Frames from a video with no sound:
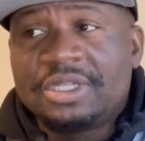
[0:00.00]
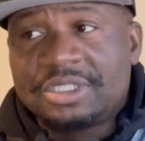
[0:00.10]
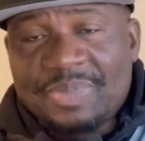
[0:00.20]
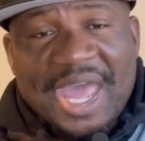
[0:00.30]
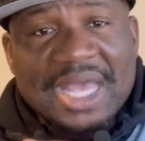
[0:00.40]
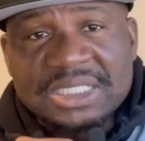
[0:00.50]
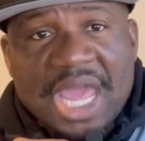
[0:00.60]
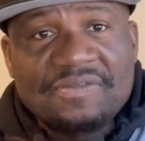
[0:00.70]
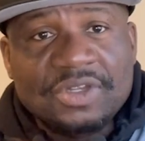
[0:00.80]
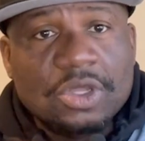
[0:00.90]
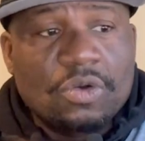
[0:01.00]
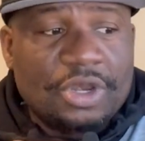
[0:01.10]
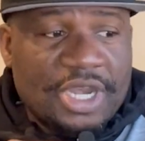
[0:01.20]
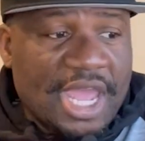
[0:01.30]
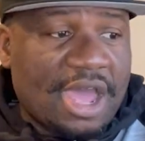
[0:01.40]
this past life
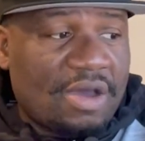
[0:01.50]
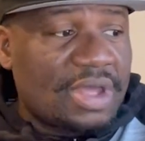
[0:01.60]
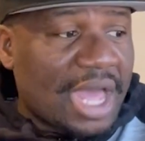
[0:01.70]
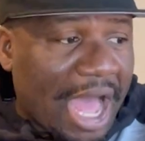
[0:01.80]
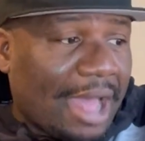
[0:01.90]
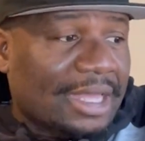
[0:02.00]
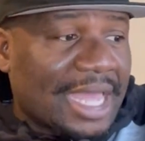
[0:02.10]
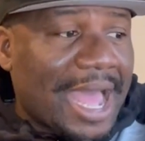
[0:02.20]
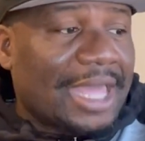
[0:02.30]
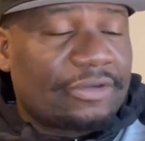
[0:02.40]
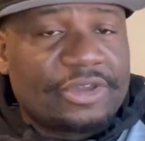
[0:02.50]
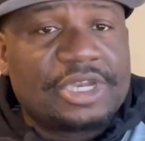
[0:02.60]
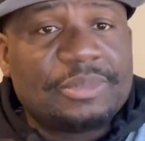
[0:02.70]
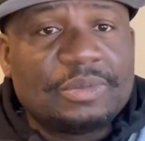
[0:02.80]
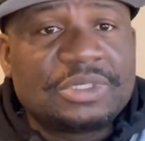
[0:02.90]
alone, and now God
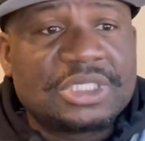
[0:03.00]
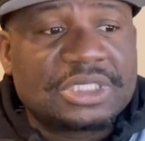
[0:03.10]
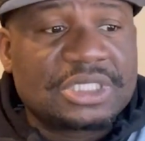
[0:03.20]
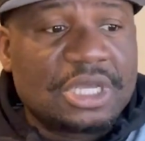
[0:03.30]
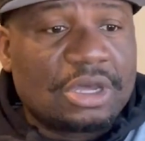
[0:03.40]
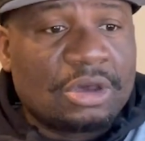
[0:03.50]
granted me with this,